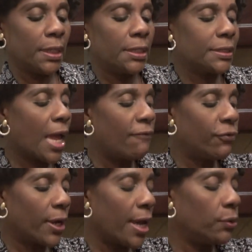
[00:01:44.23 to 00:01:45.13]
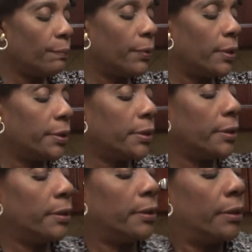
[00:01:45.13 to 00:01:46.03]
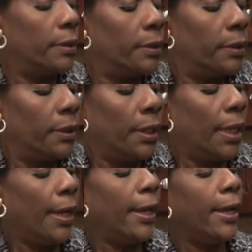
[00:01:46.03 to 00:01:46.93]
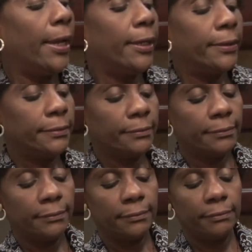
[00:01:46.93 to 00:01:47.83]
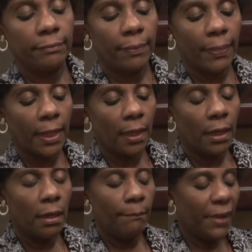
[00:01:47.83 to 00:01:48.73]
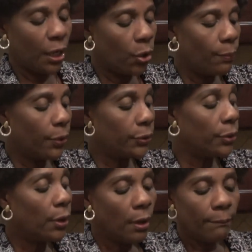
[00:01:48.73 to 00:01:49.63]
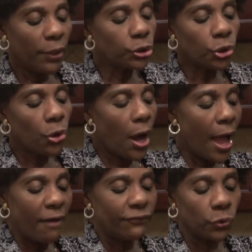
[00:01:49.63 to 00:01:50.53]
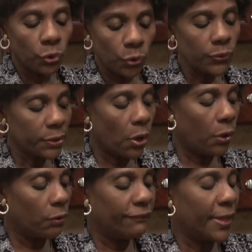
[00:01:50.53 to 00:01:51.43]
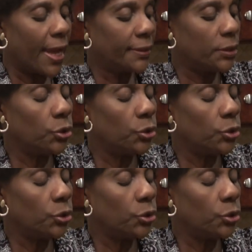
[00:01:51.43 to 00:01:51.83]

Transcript: It's avocado butter and mango butter. But you don't have to use all of that.